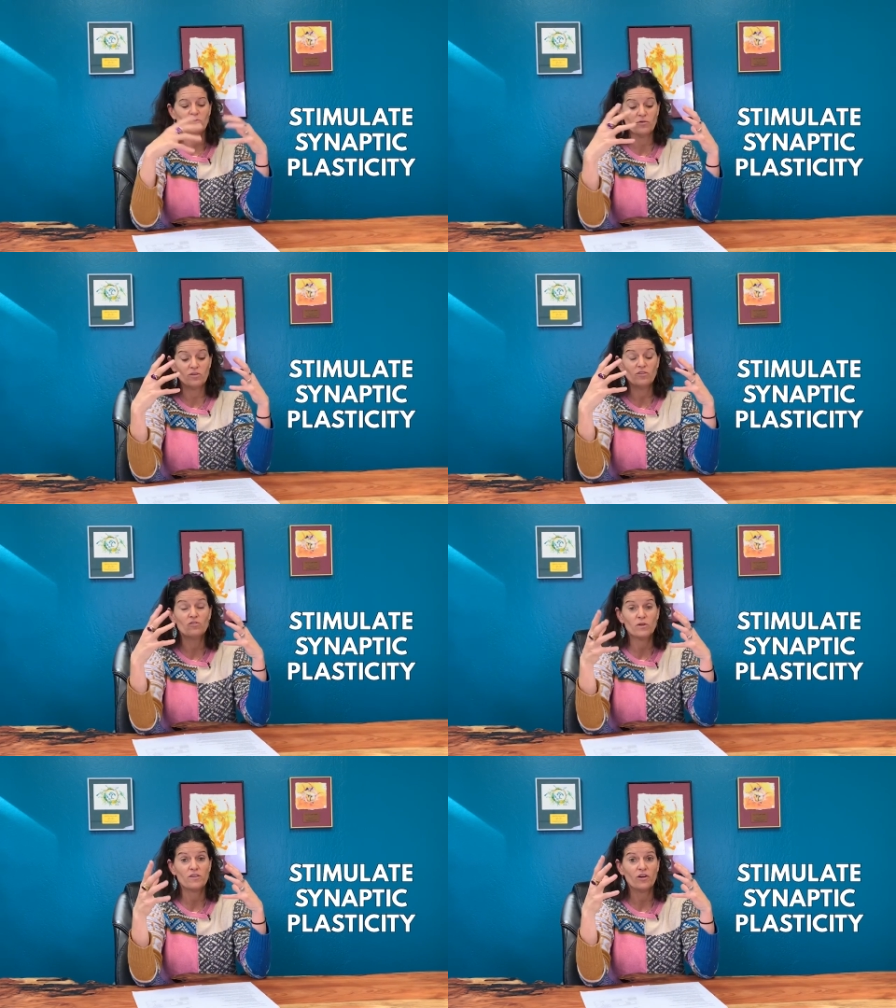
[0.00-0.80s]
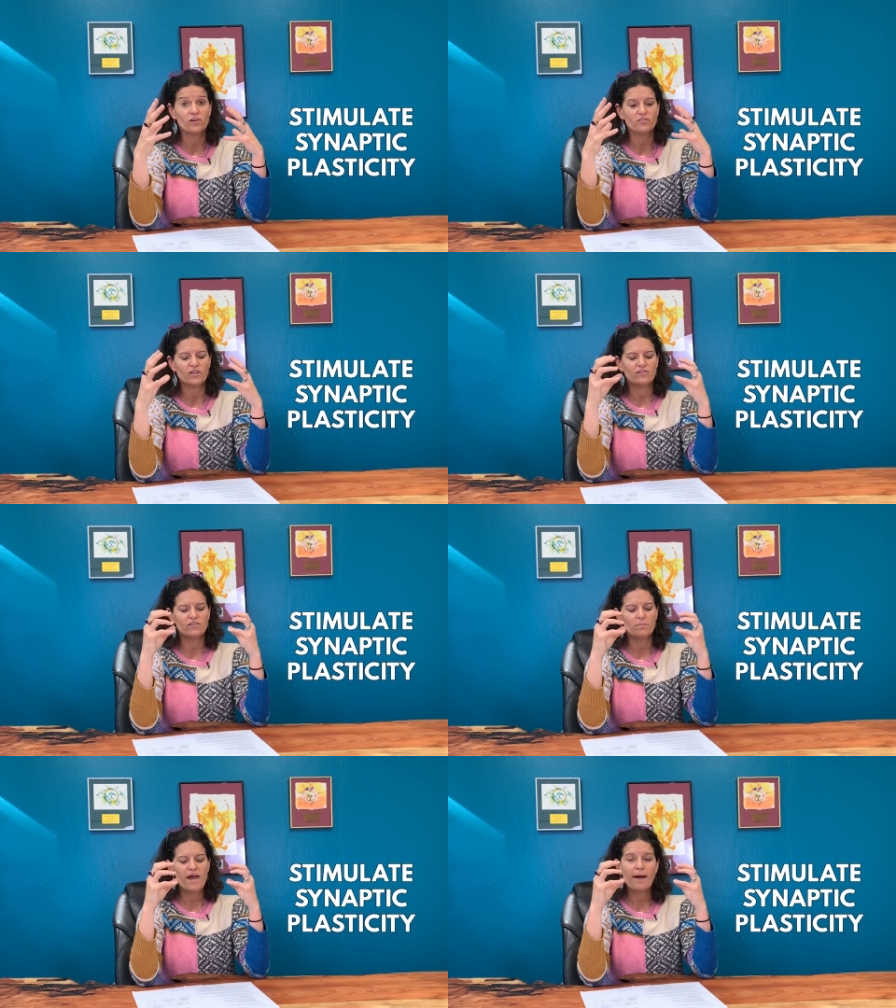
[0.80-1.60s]
this is what the article said,
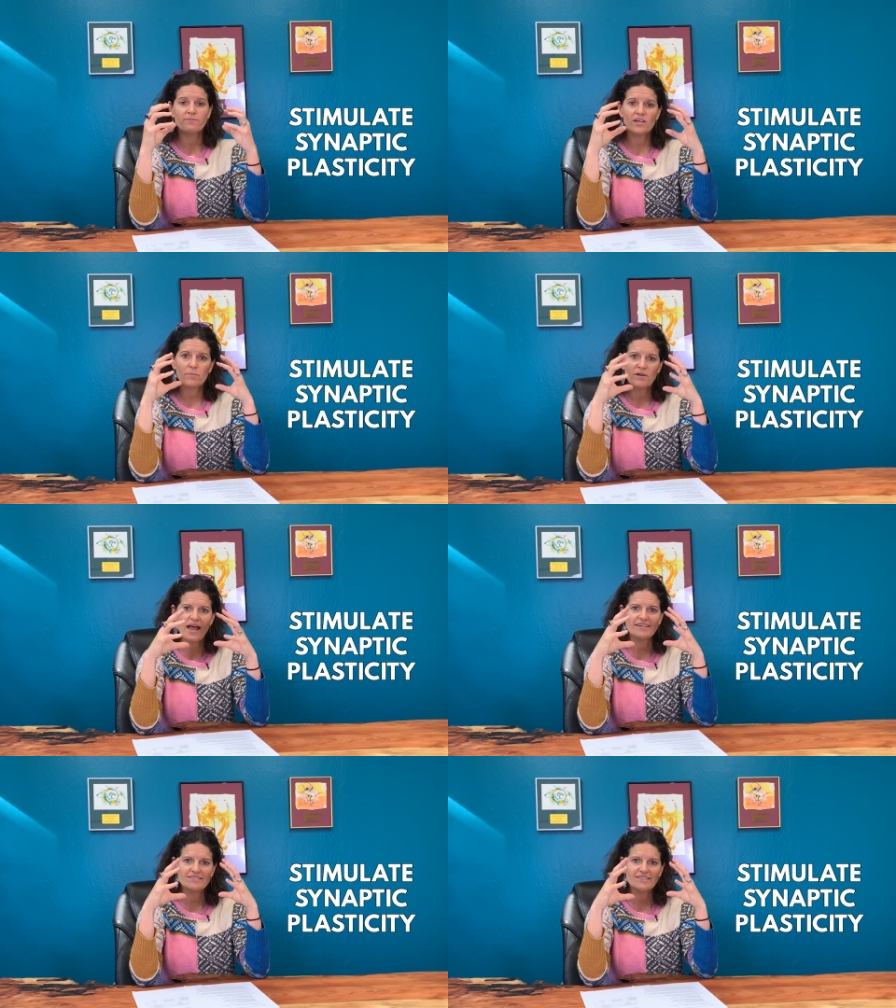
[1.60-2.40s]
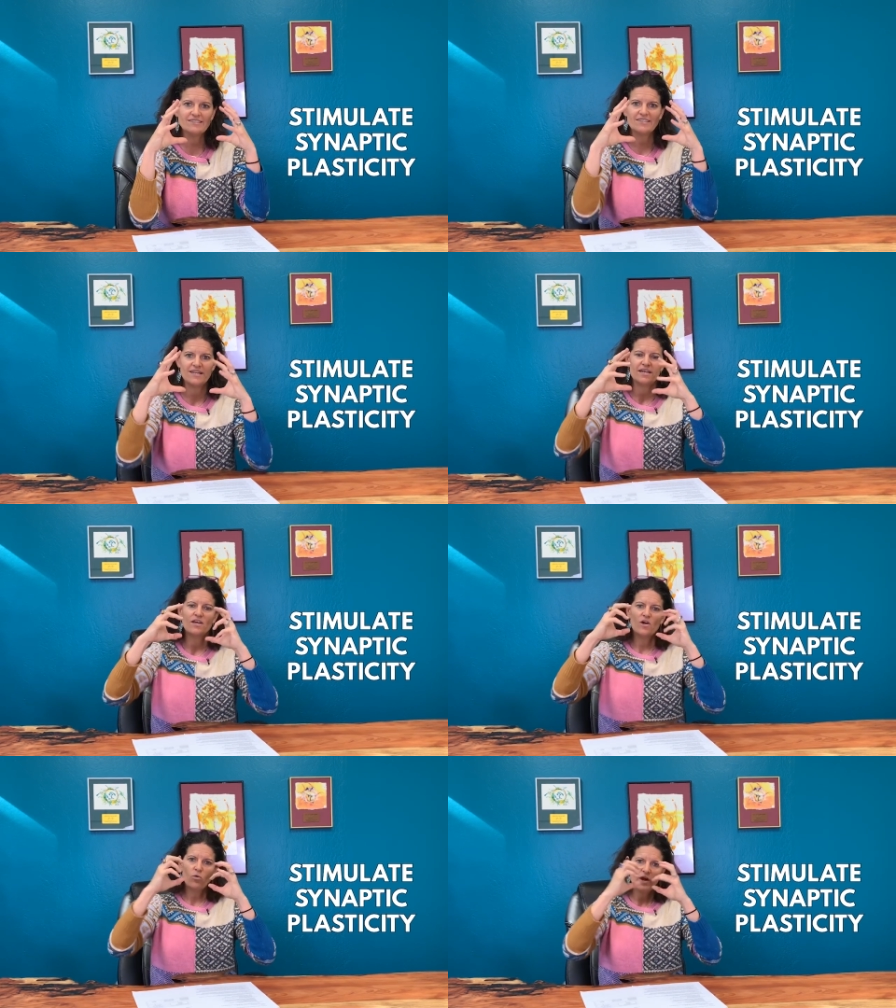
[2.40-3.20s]
synaptic plasticity,
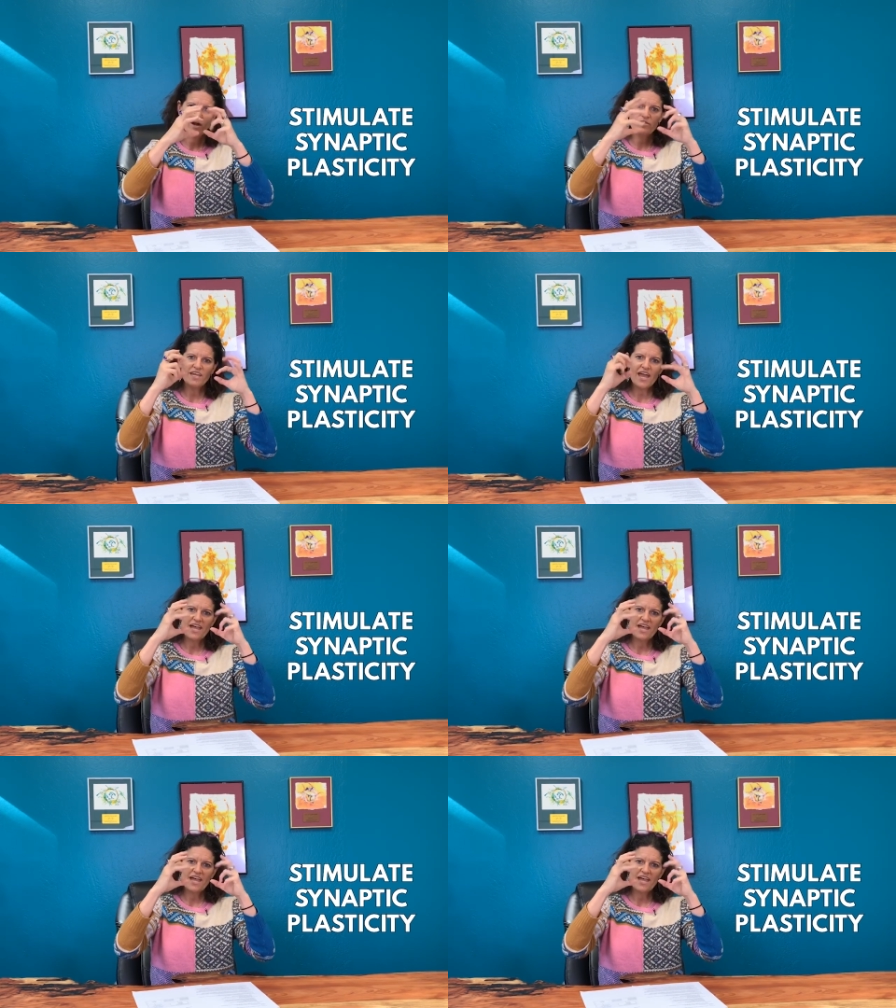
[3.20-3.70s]
where the